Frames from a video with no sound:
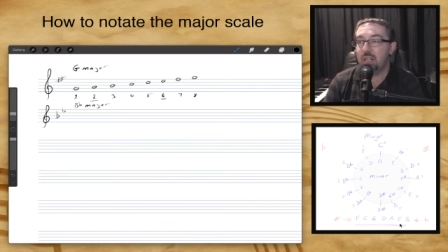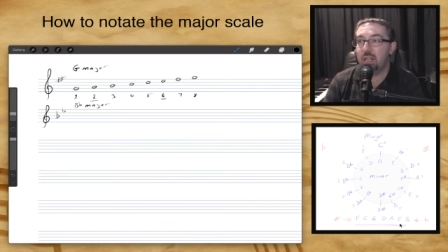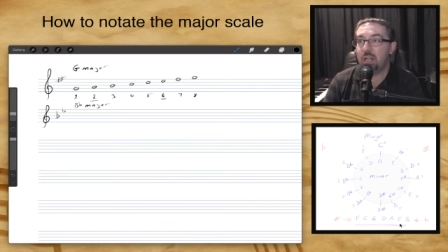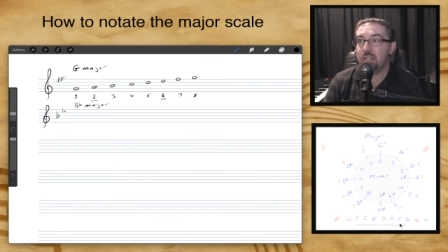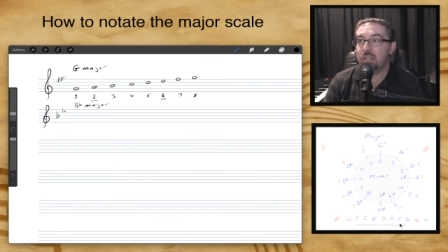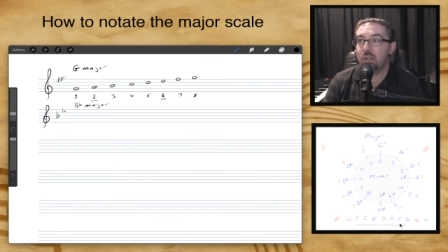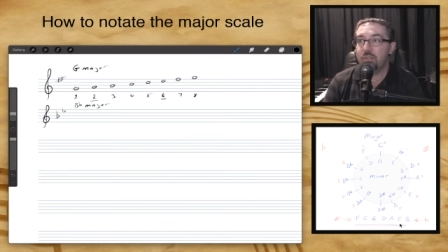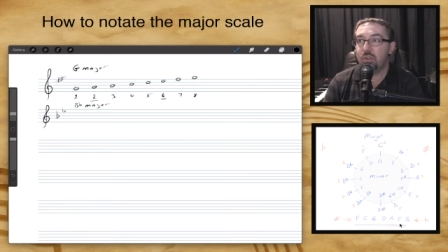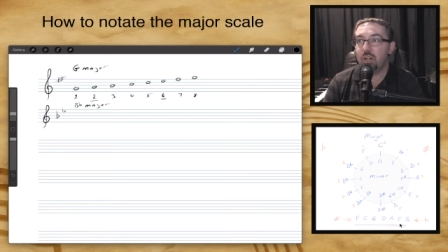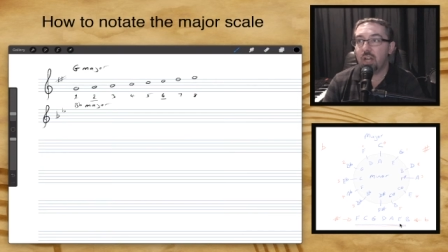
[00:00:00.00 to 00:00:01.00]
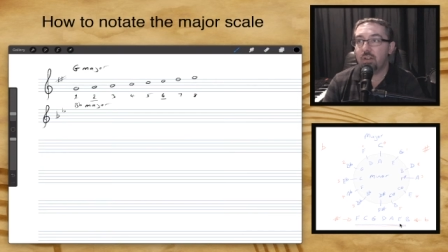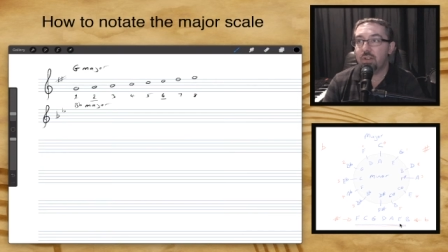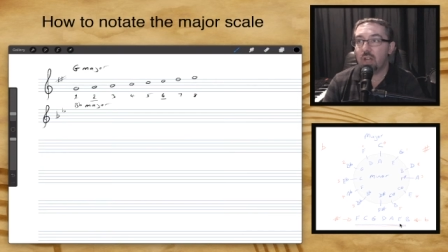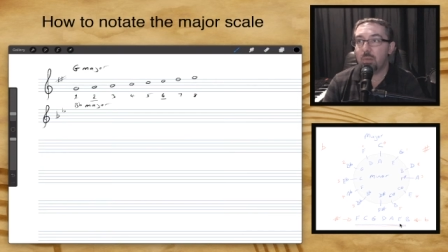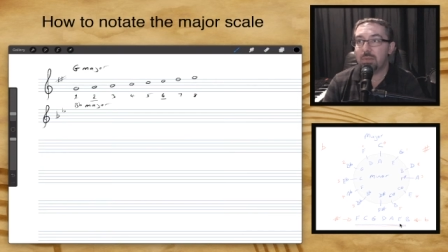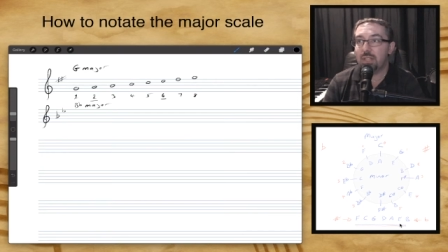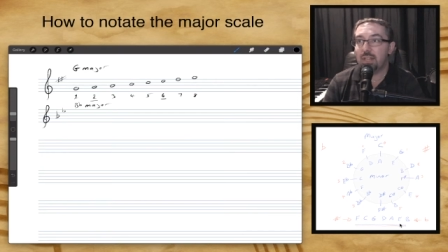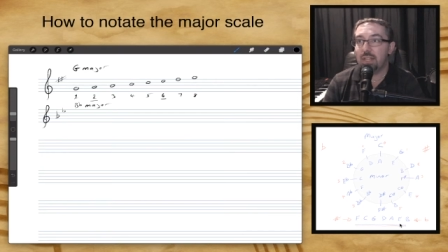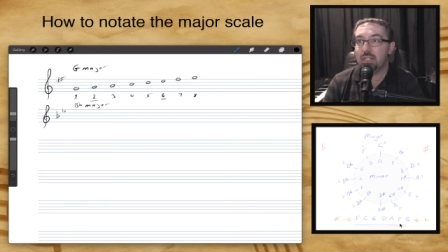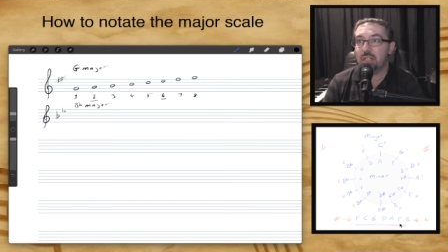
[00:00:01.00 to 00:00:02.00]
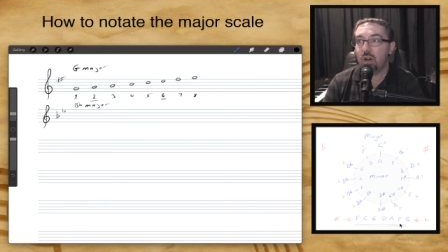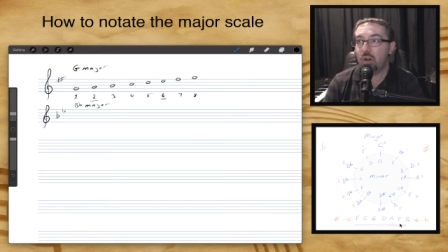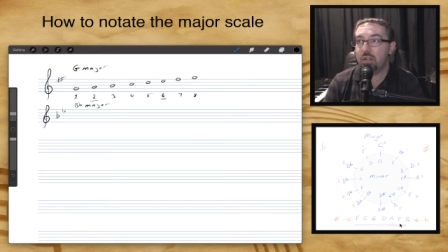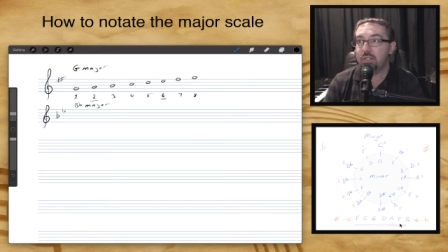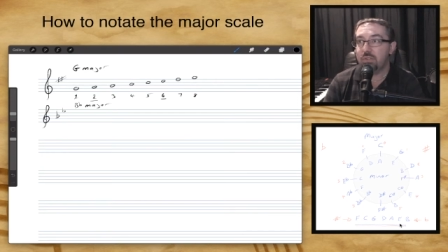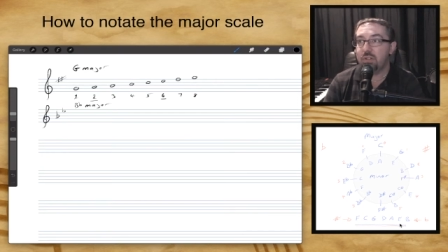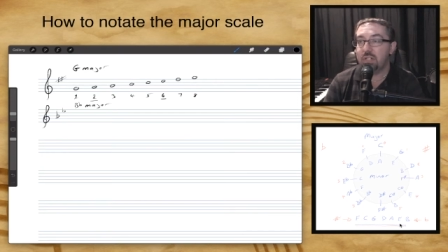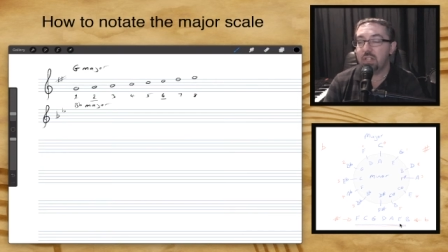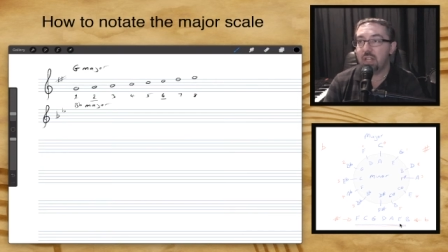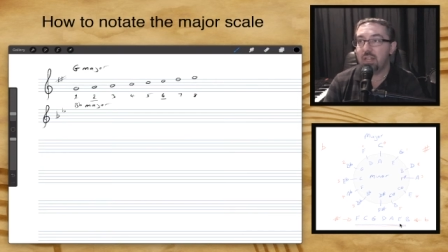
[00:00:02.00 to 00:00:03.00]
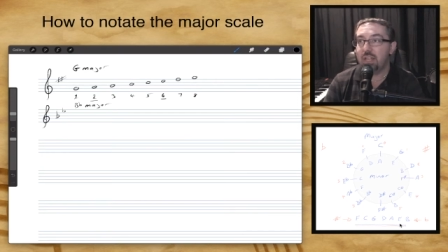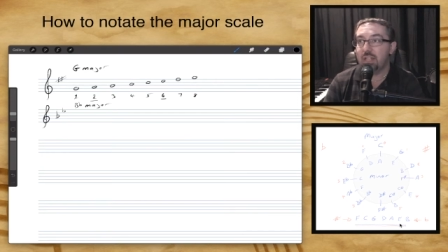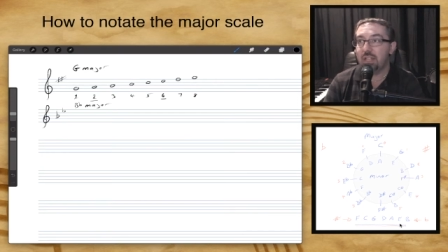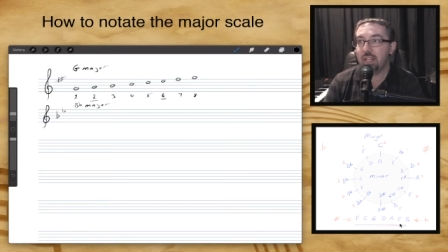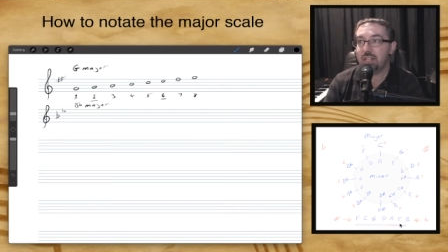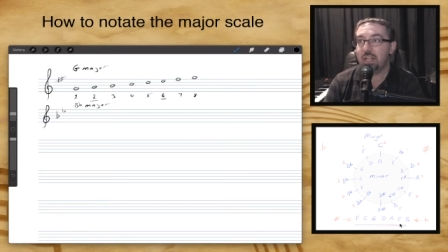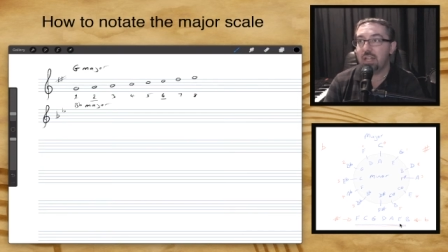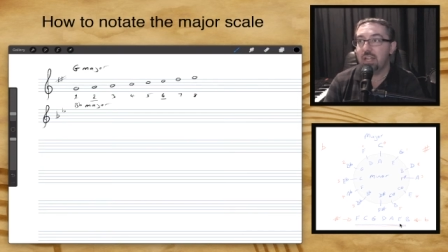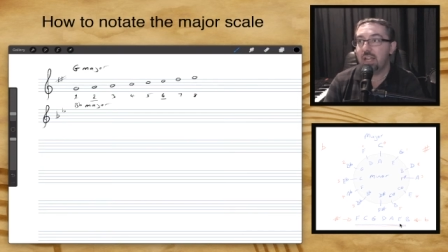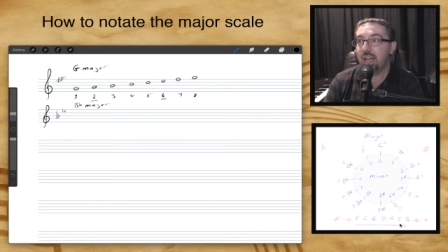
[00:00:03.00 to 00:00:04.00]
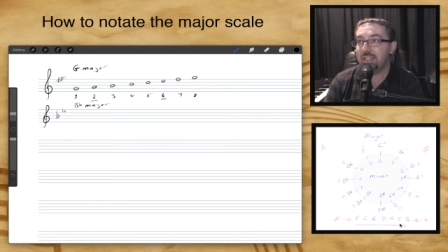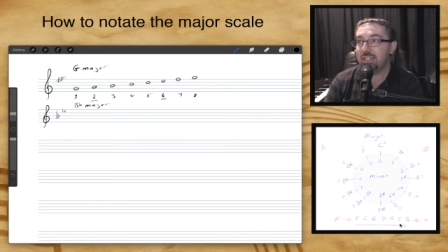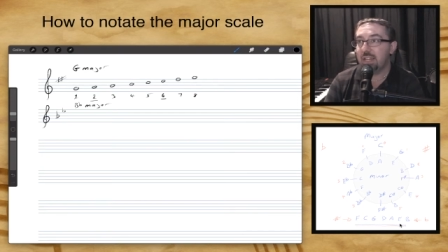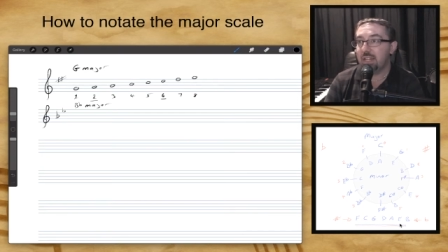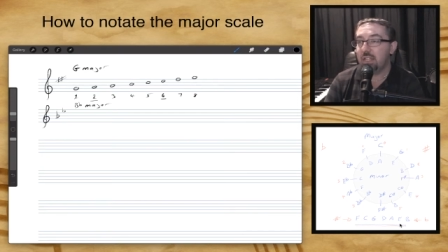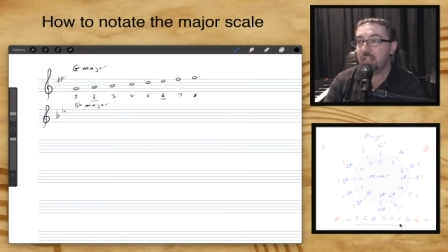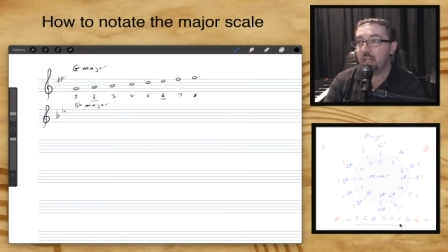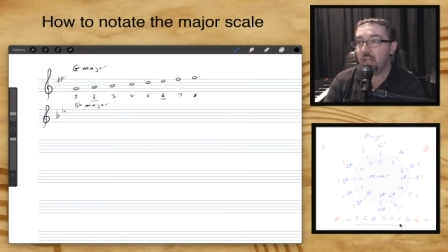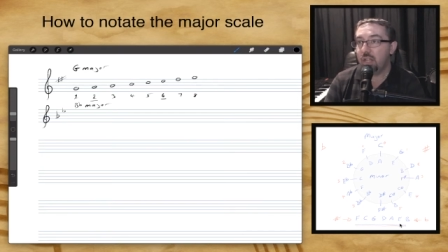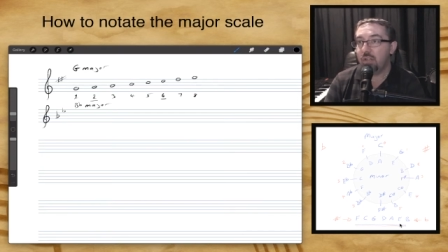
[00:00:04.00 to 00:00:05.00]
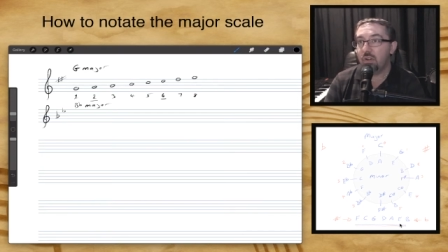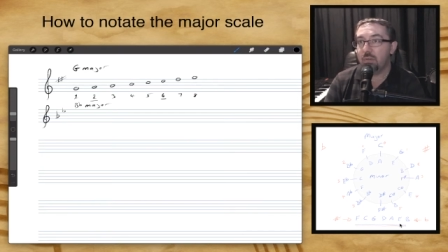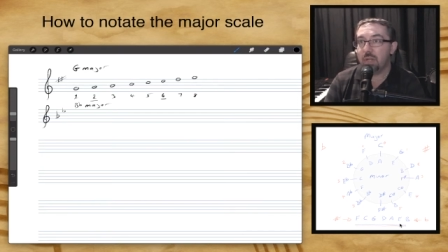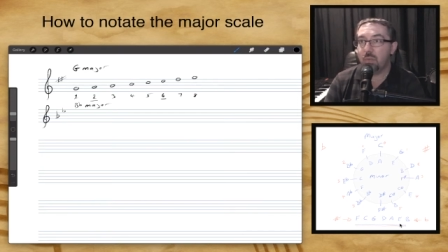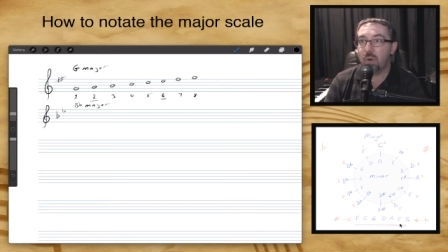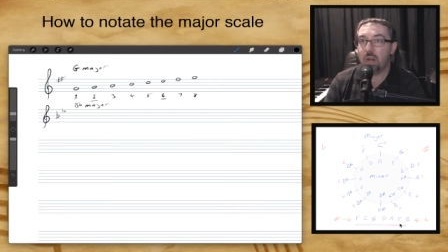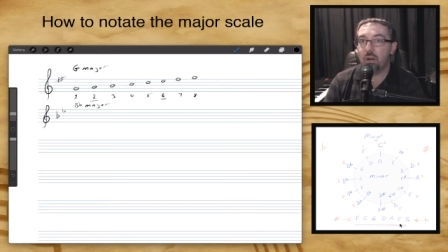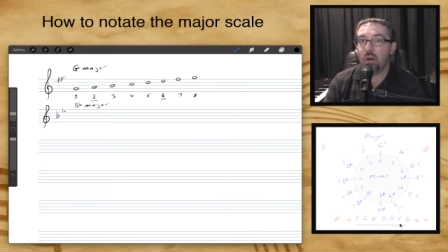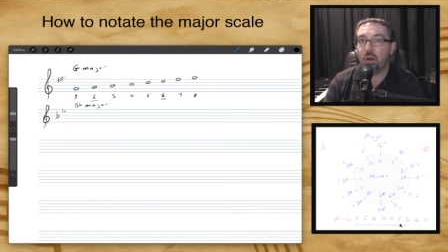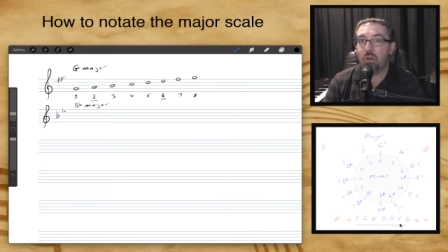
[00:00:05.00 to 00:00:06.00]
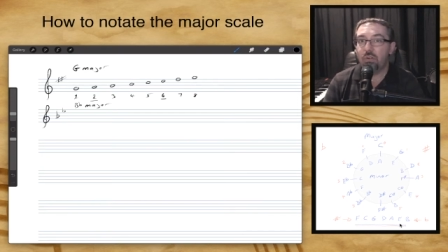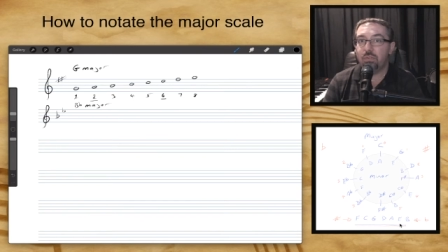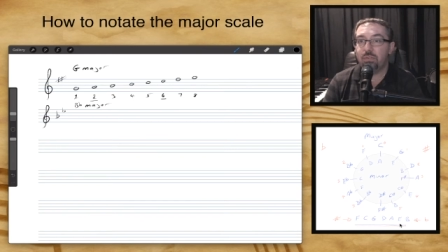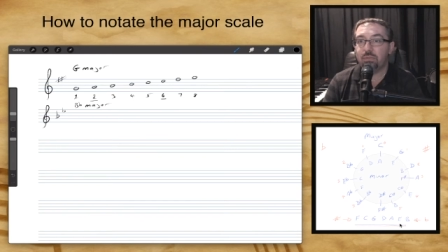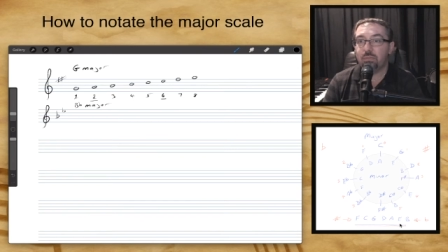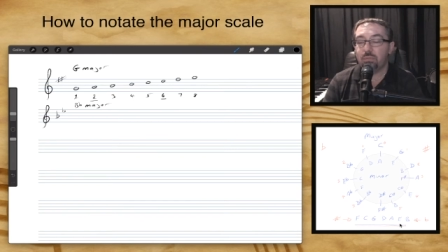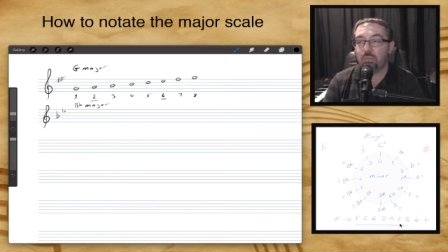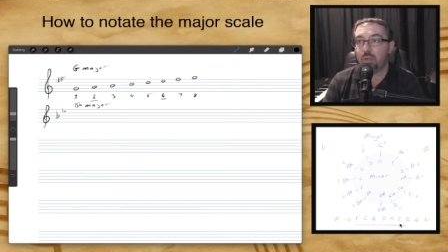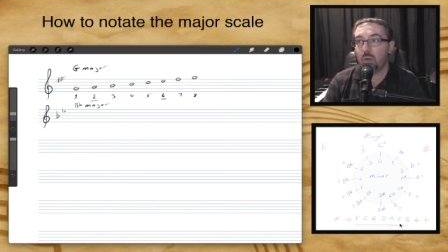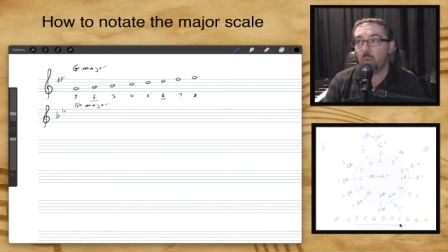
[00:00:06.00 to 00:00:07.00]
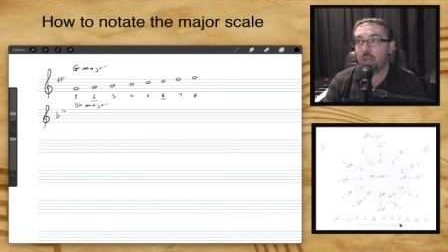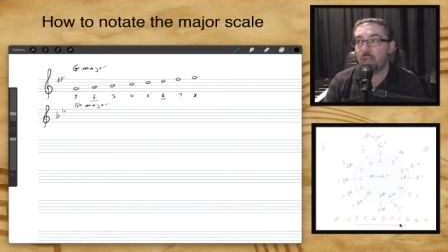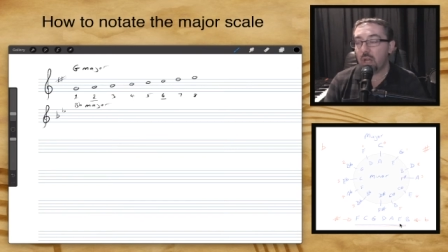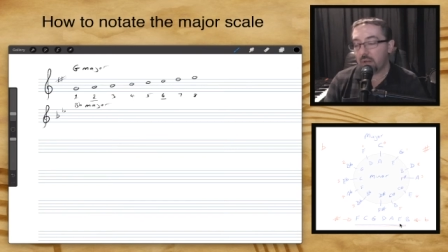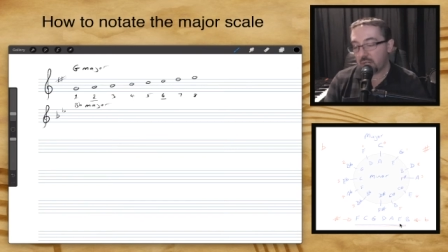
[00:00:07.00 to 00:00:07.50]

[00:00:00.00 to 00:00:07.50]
And so if you're going to have to go up to the next highest version of that letter ascending, you've got to be aware of where you're going.